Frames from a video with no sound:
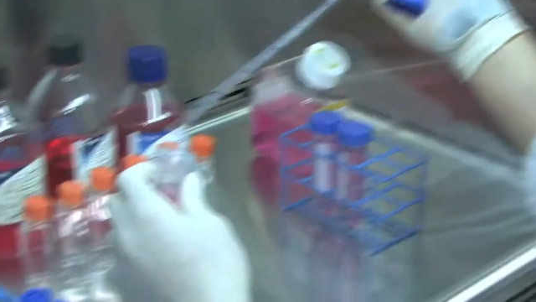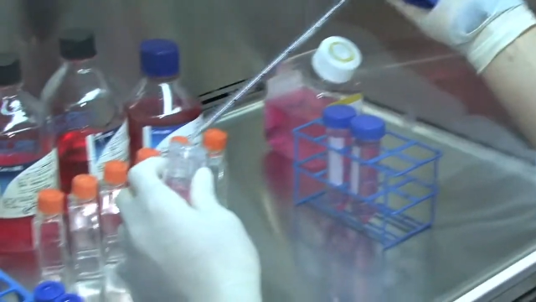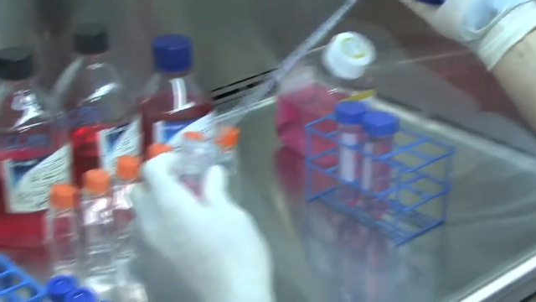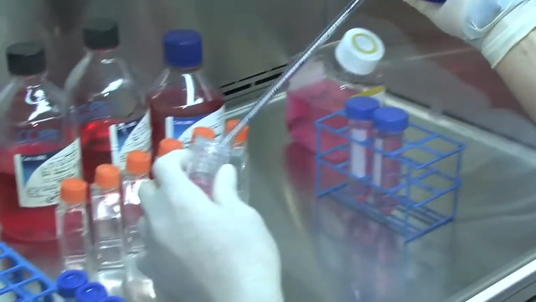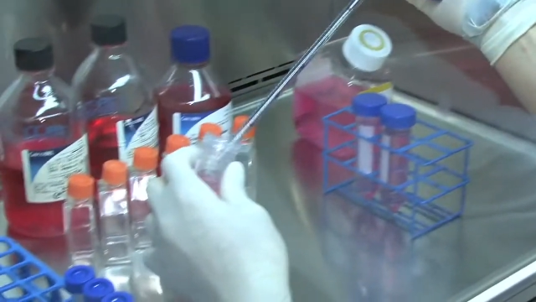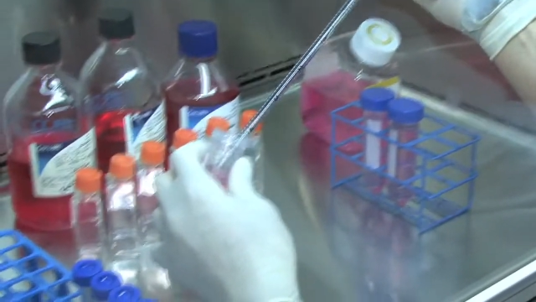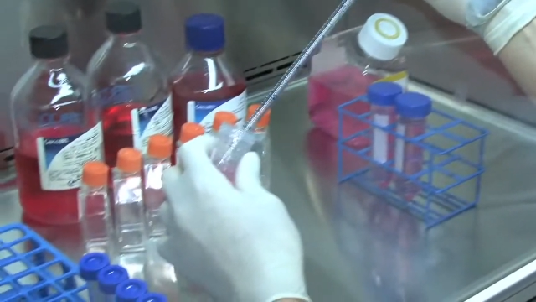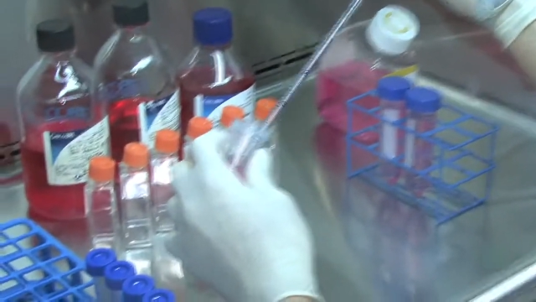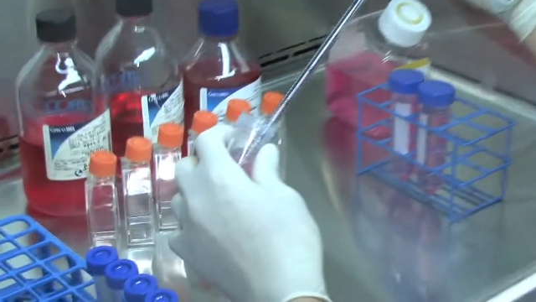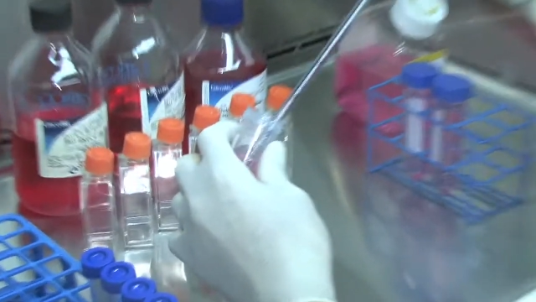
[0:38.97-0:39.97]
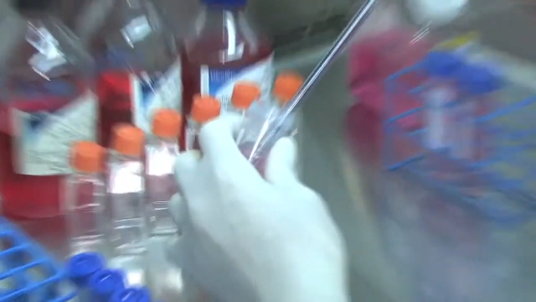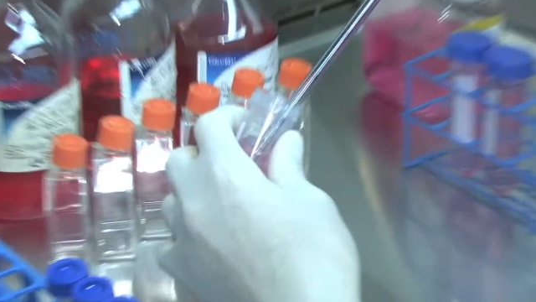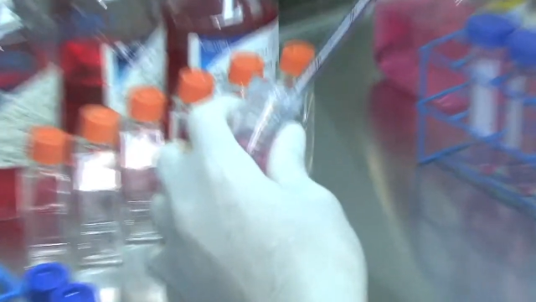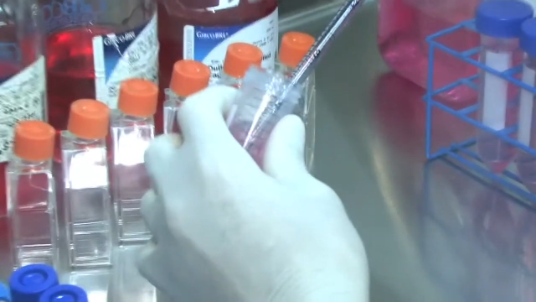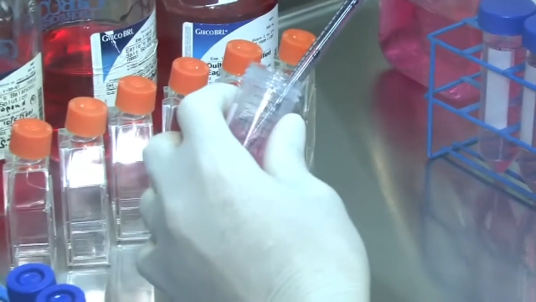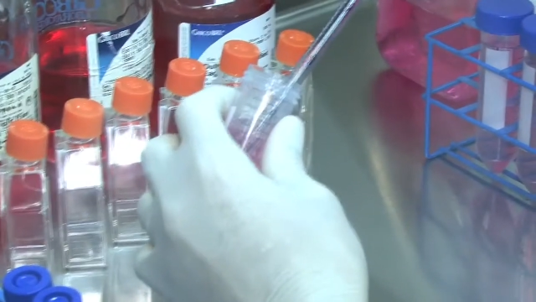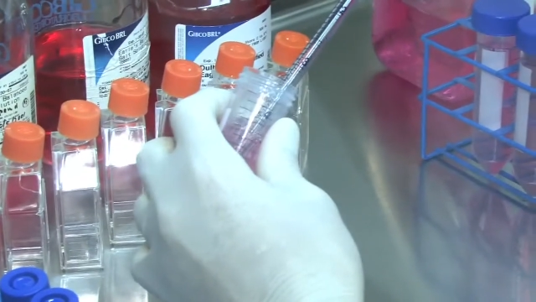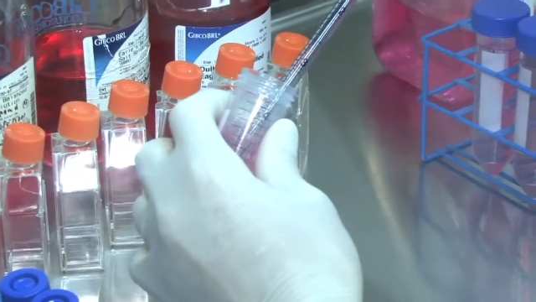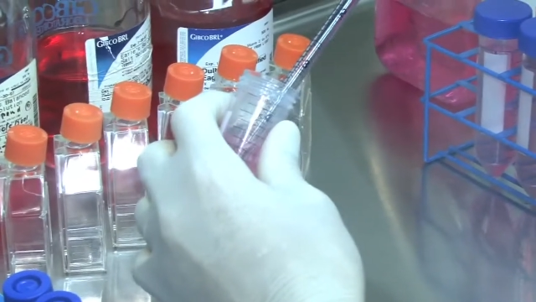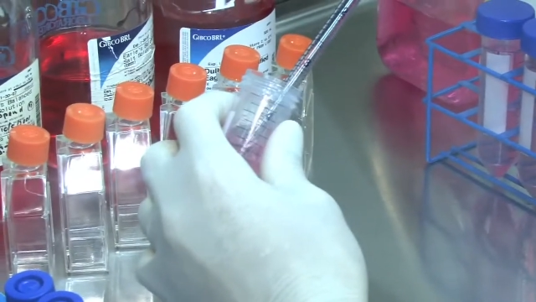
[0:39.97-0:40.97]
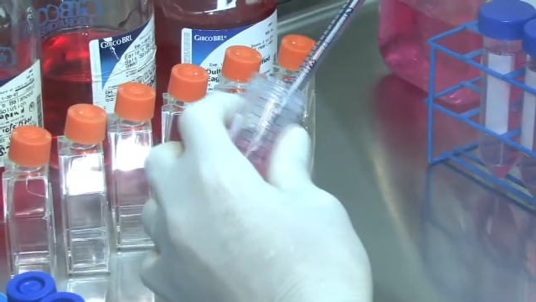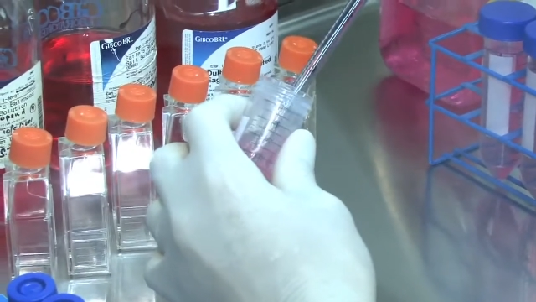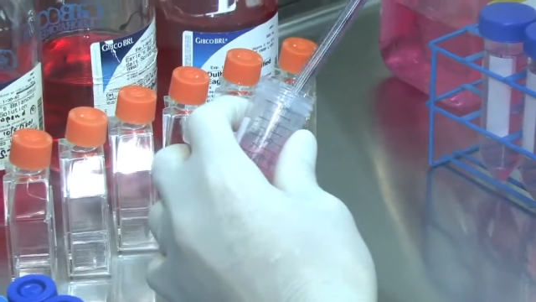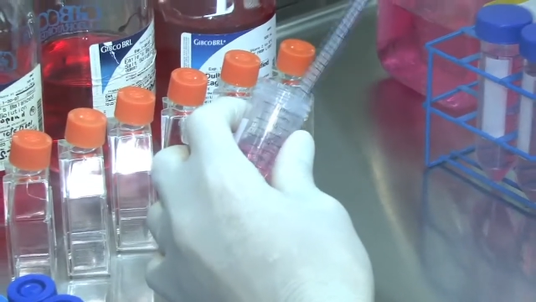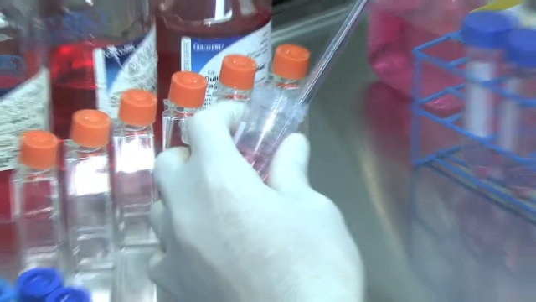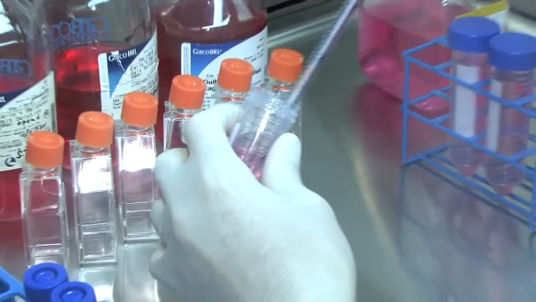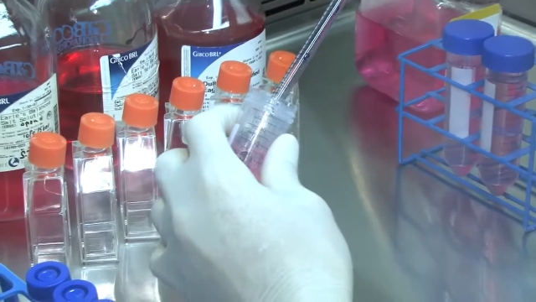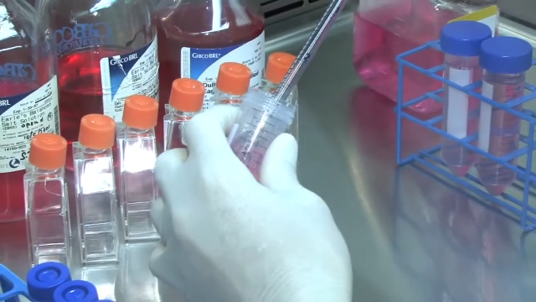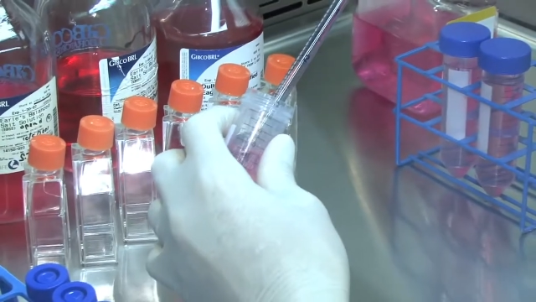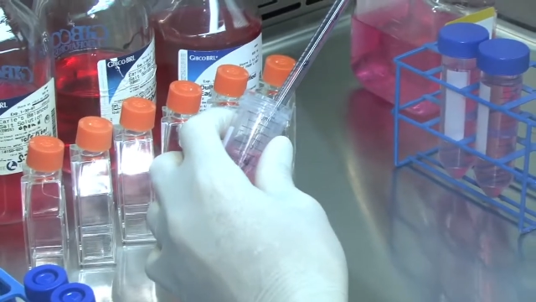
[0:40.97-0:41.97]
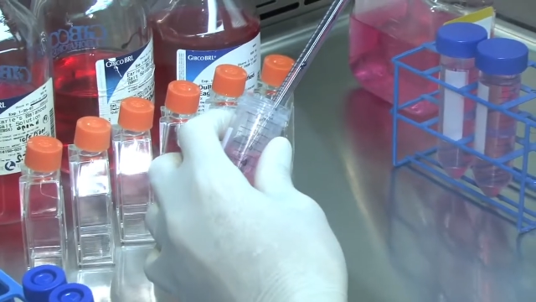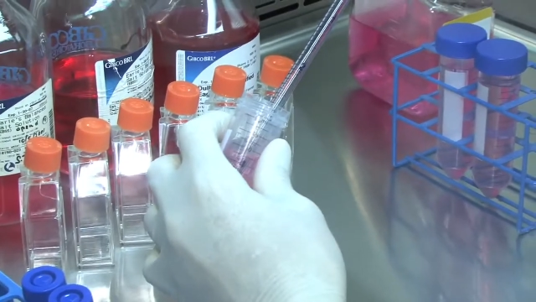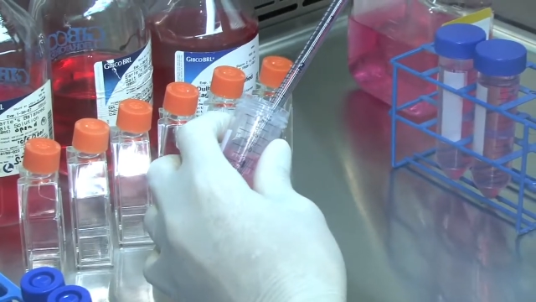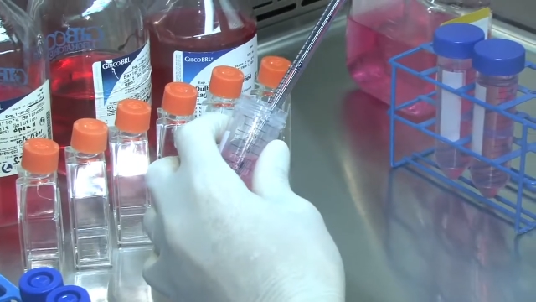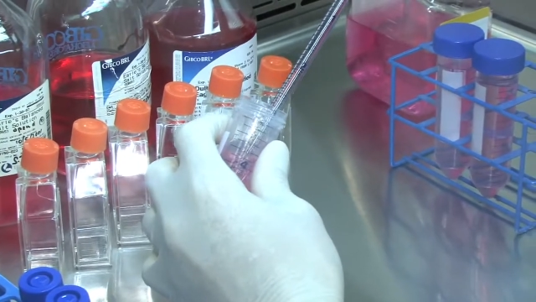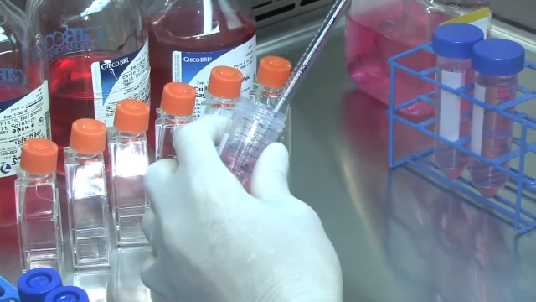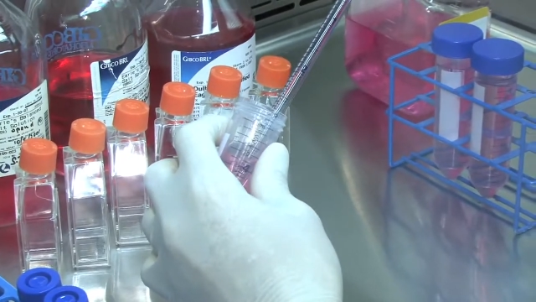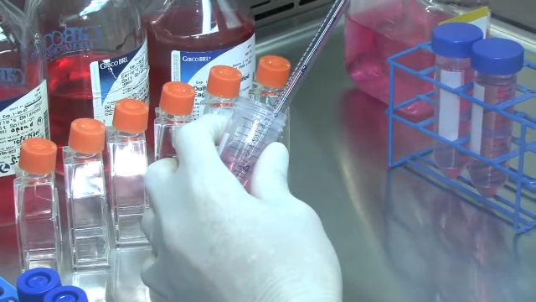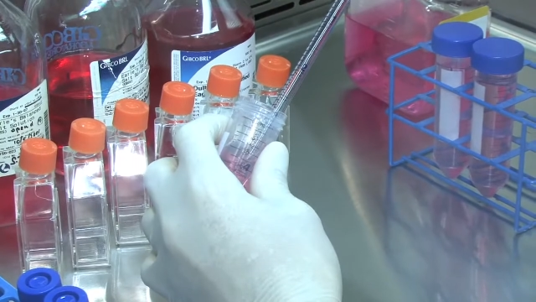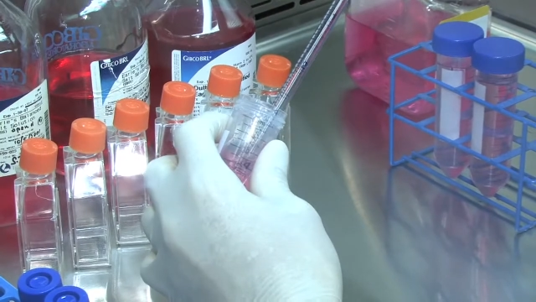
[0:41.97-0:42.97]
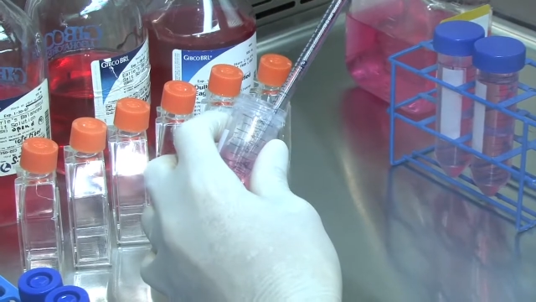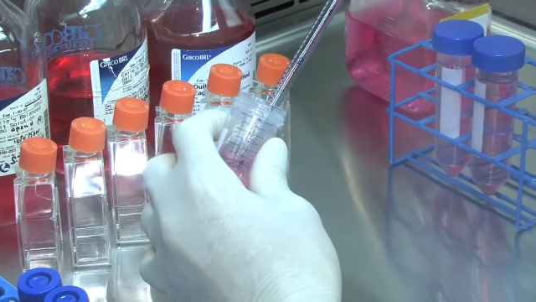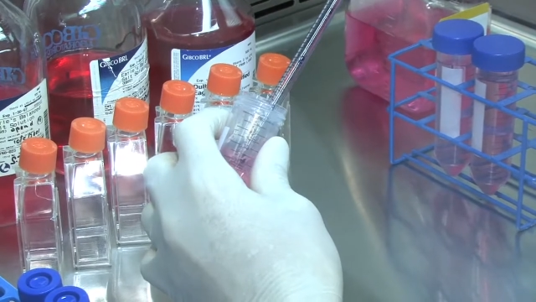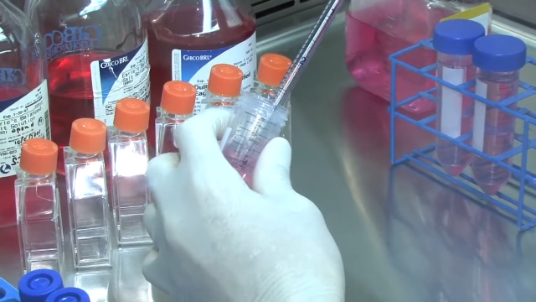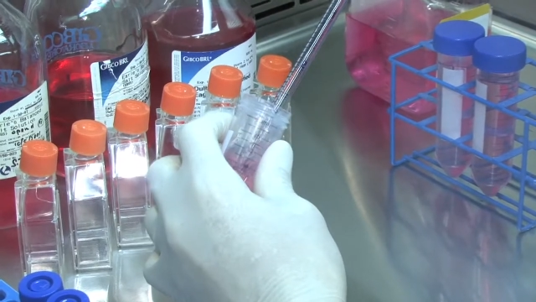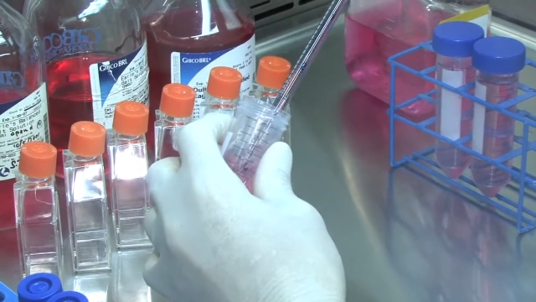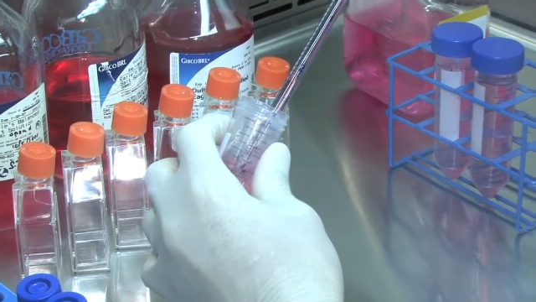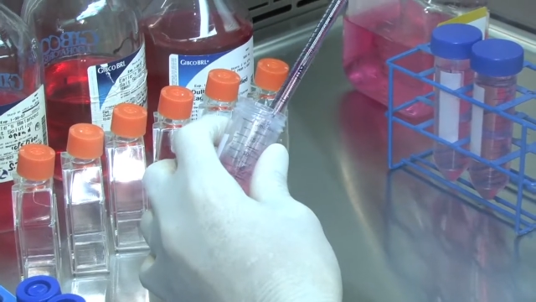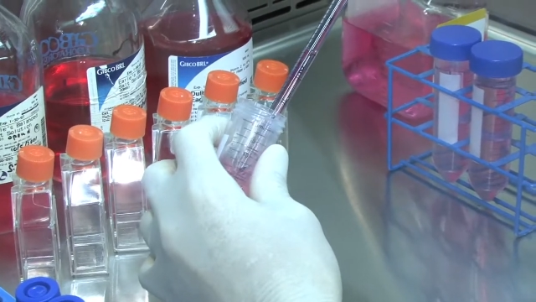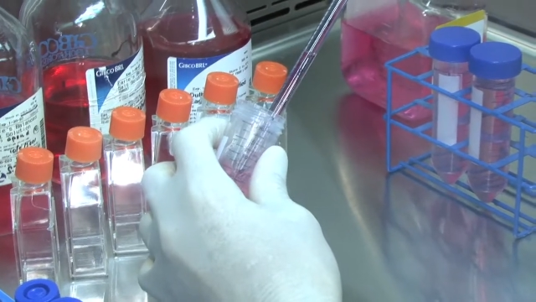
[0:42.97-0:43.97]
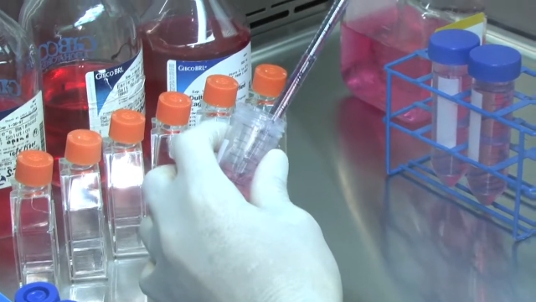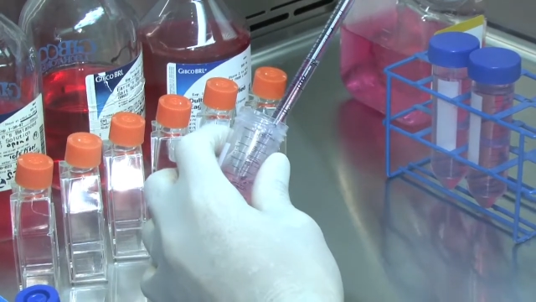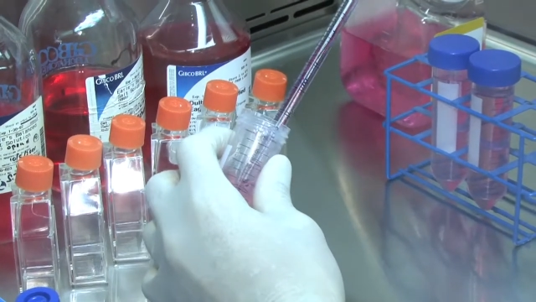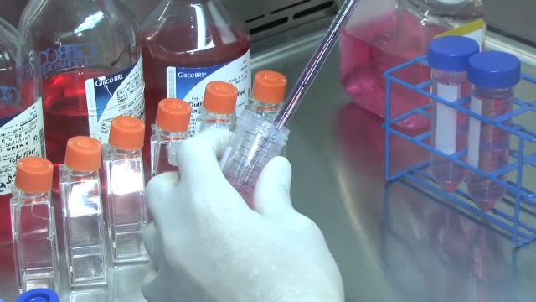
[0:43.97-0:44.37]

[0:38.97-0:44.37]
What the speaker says: (no speaker visible)